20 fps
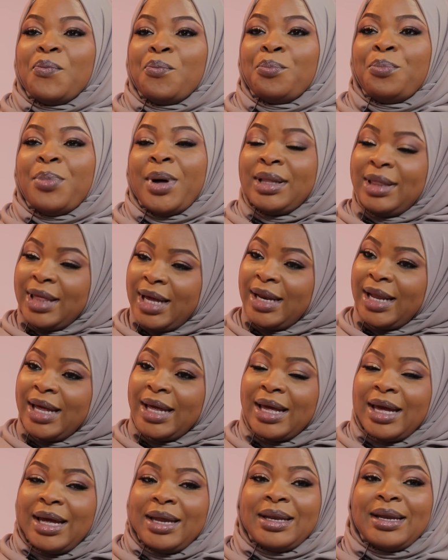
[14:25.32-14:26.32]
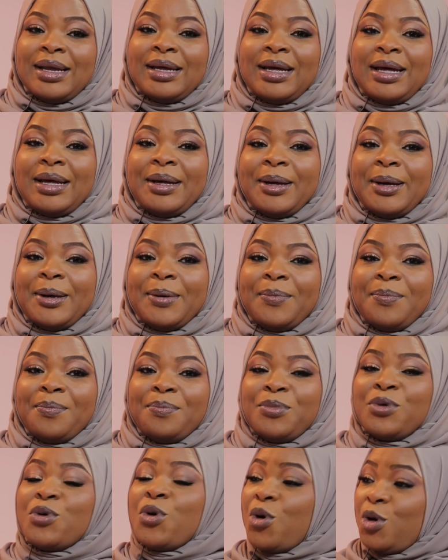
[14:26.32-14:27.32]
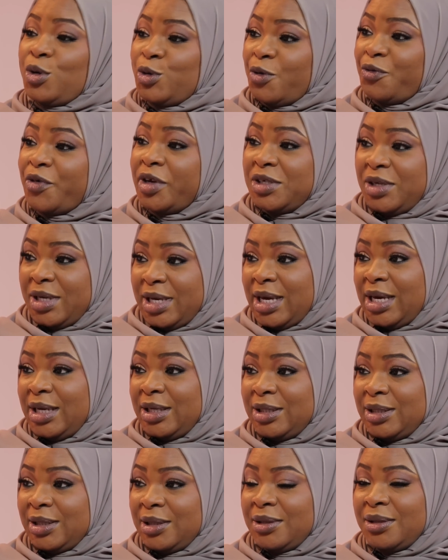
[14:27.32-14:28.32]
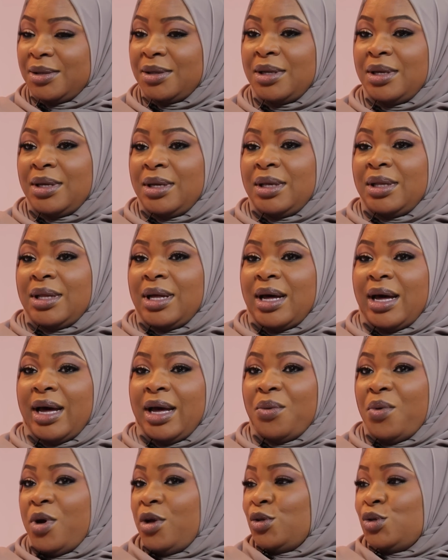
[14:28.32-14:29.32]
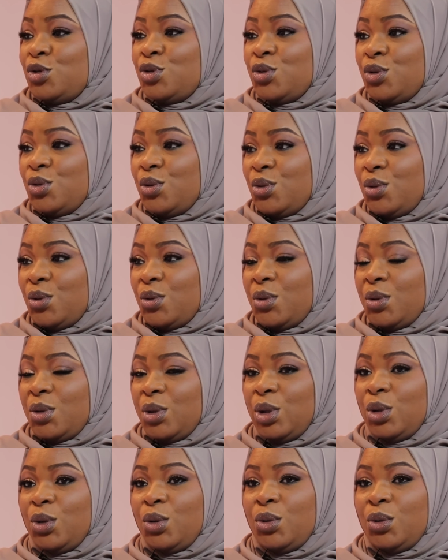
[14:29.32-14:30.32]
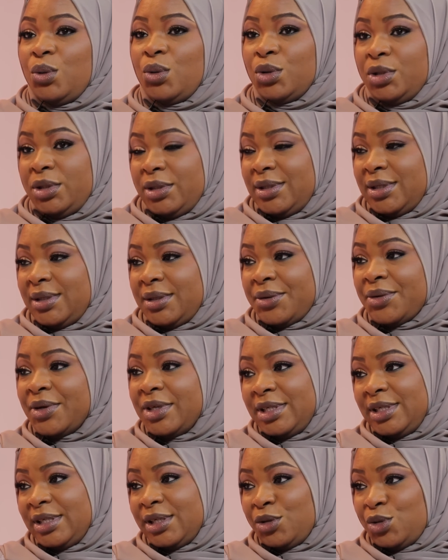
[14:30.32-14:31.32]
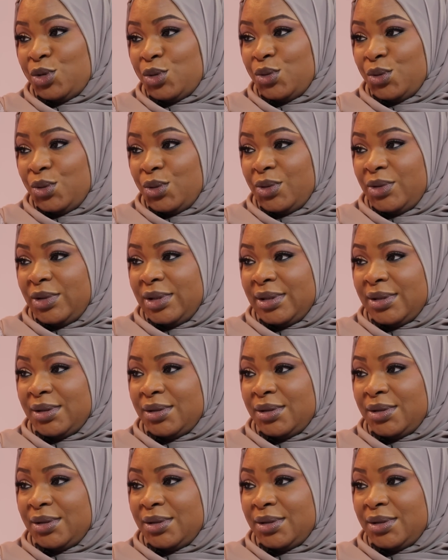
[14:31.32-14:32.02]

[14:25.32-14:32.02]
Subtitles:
But then again, because of education, I went to good Christian schools.